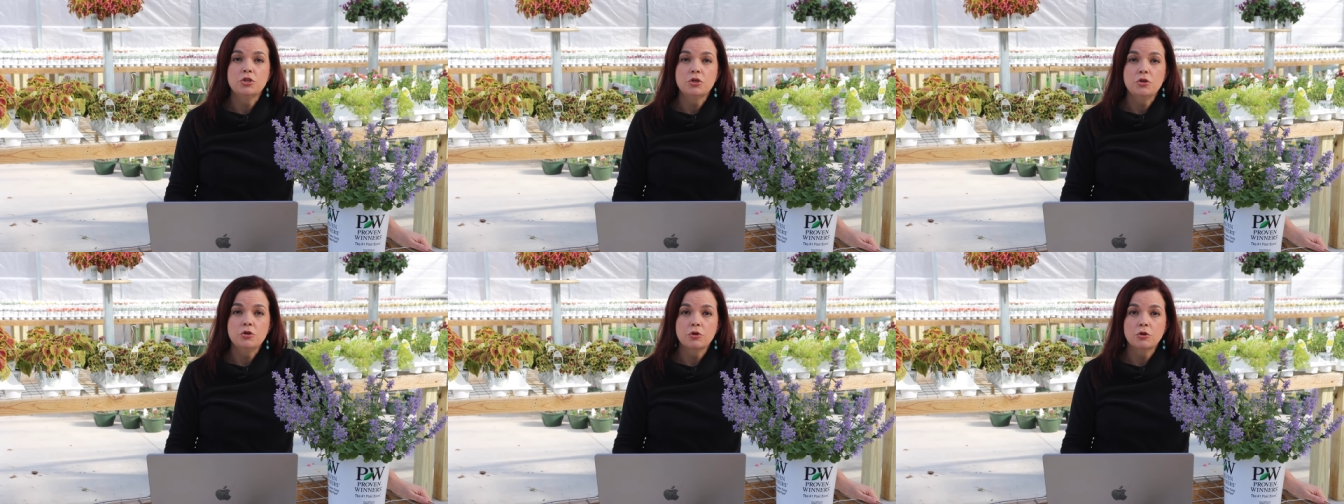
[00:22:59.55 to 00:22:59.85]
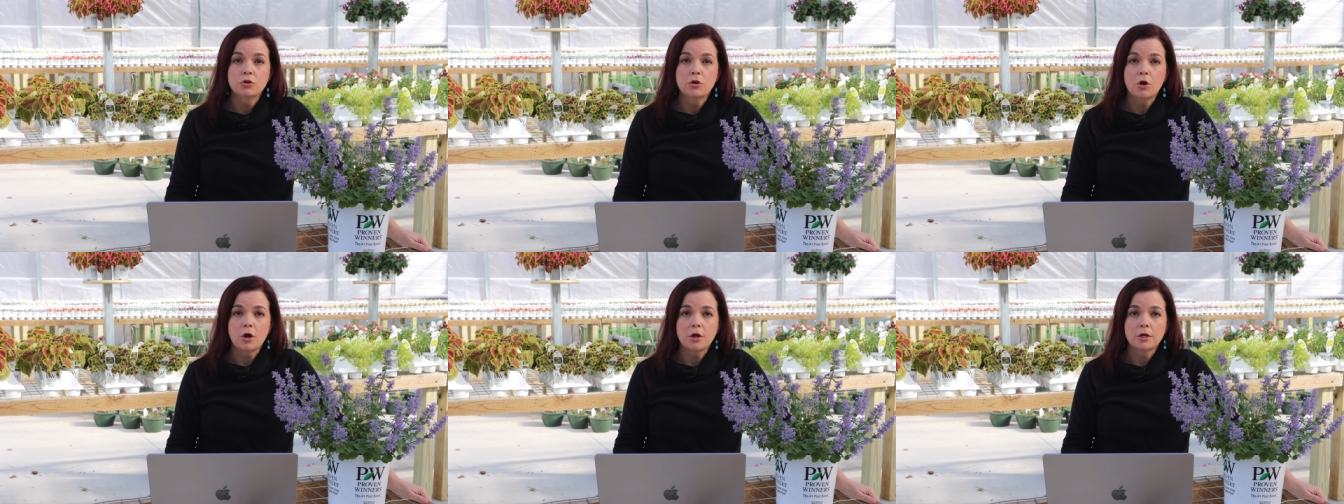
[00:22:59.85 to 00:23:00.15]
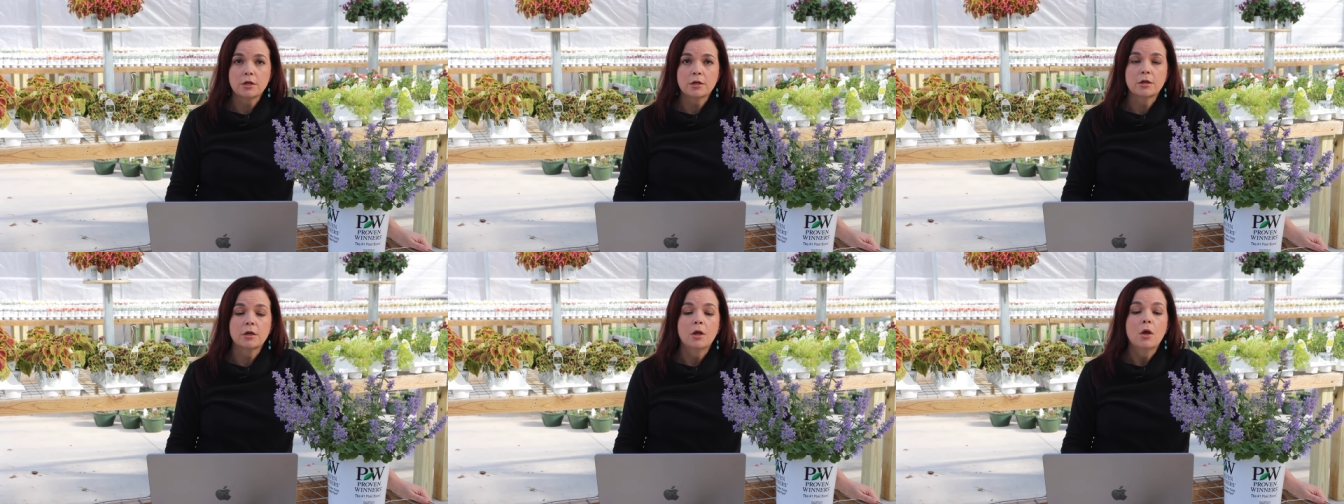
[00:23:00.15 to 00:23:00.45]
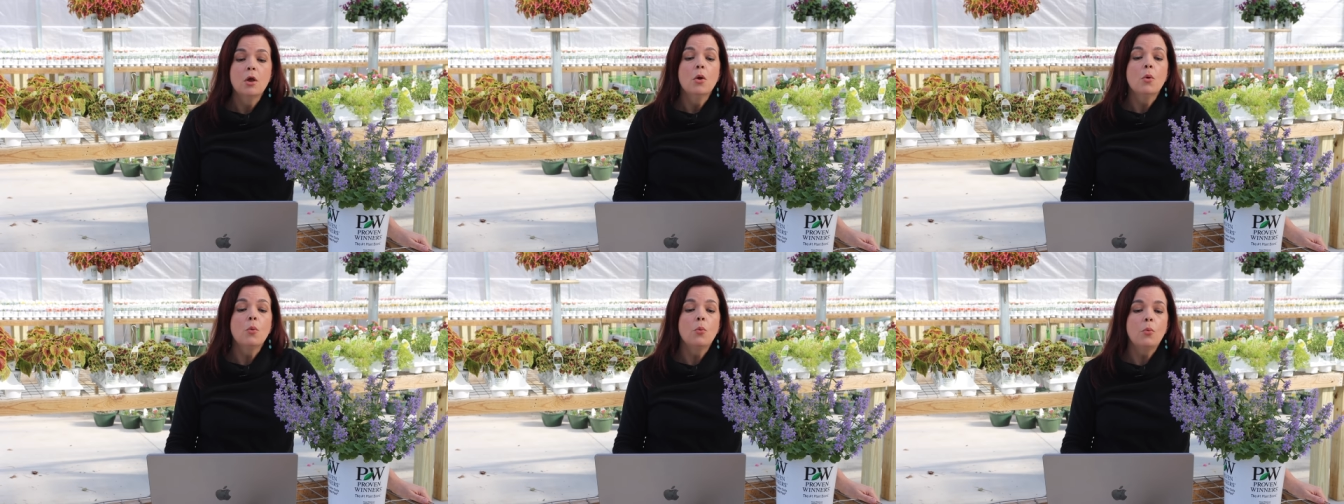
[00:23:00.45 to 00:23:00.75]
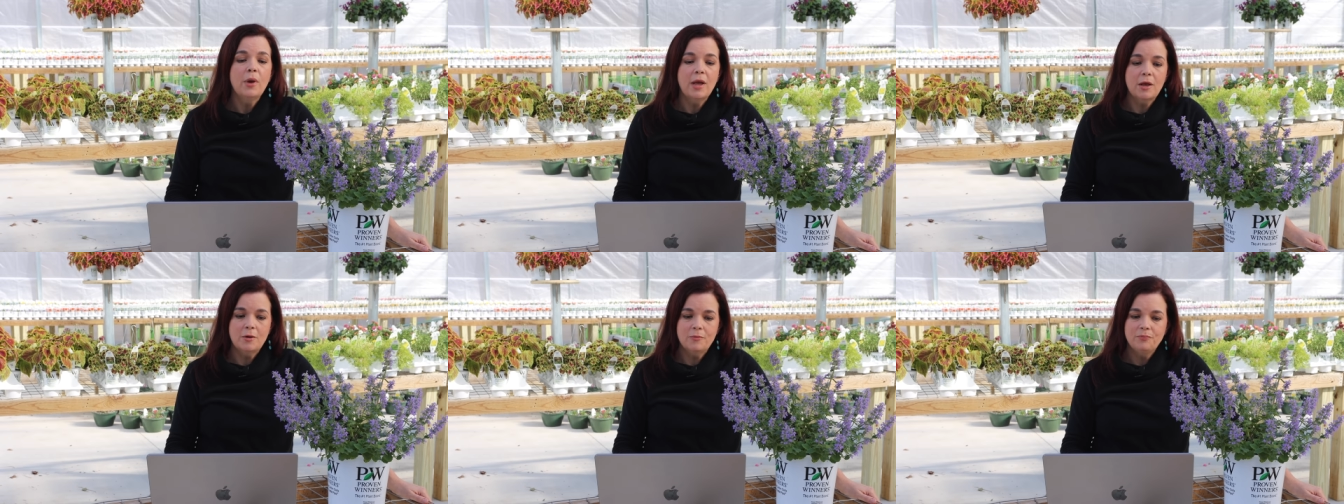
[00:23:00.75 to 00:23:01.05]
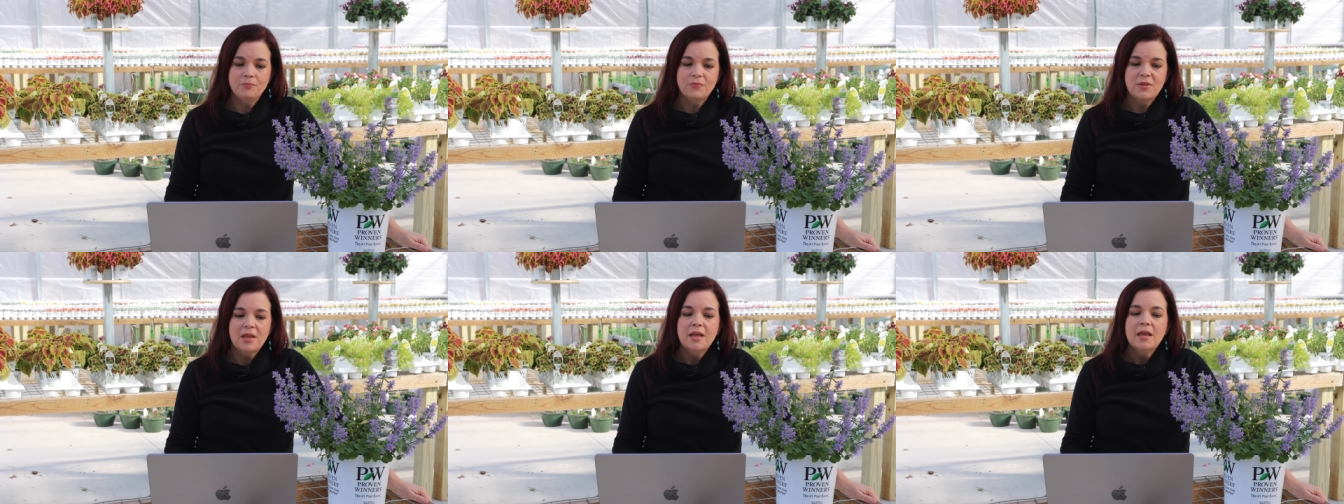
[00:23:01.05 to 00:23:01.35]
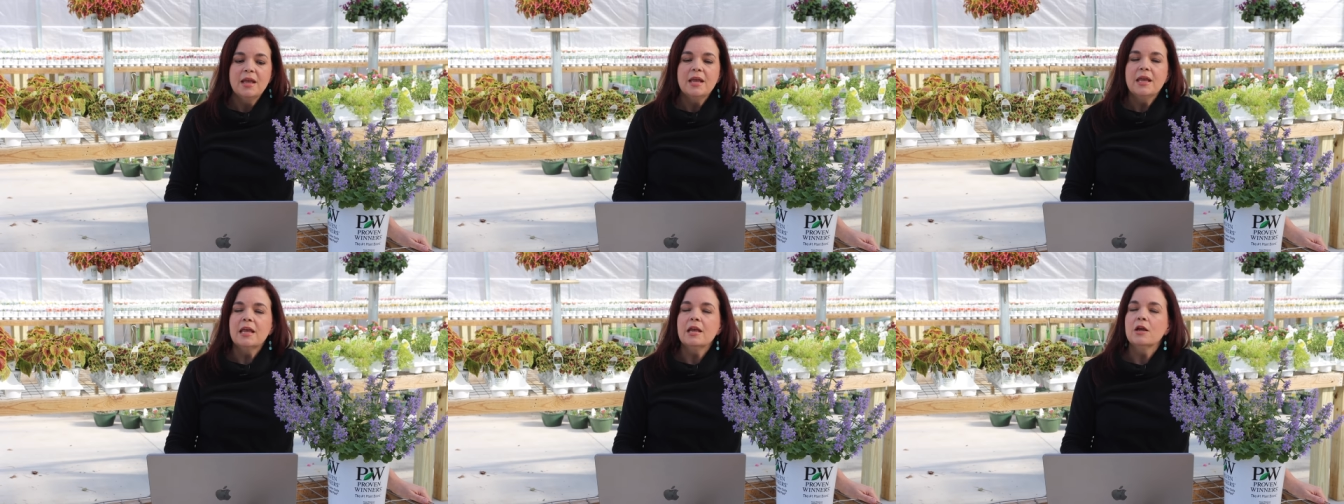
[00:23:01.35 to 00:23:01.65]
to your garden. Well,
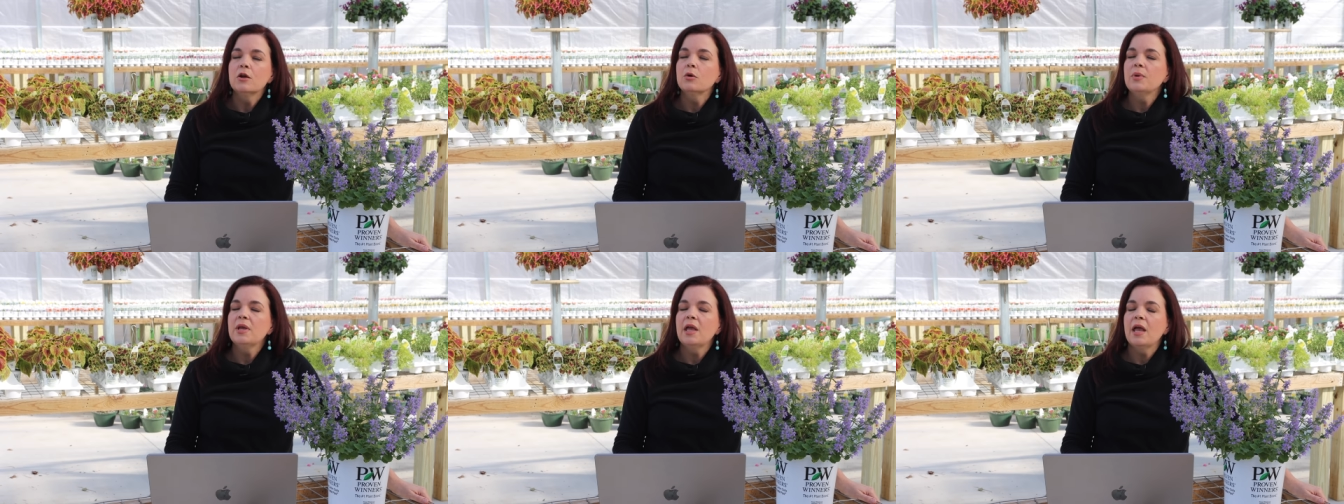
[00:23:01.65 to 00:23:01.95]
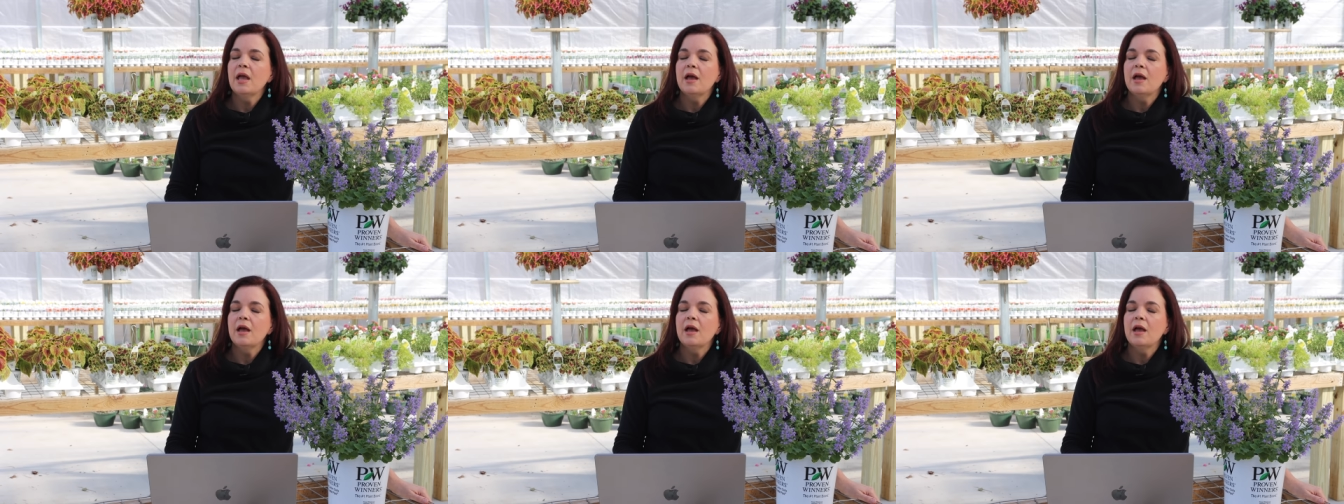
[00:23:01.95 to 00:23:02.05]
here we